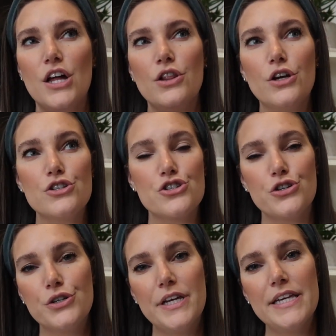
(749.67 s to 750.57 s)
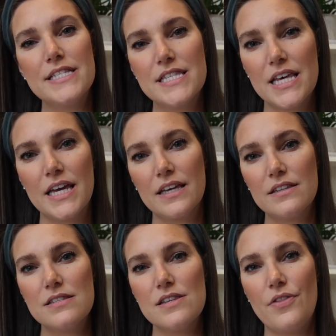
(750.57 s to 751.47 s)
luxurious
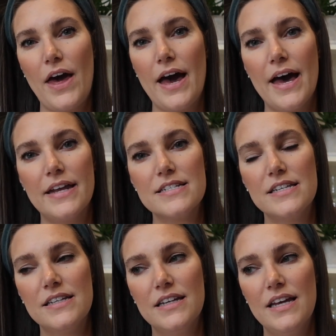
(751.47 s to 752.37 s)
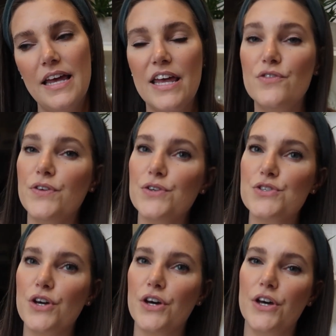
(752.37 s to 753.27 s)
things that it
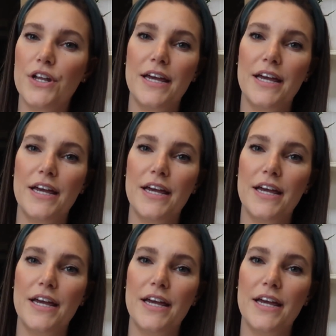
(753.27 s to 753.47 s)
feels good.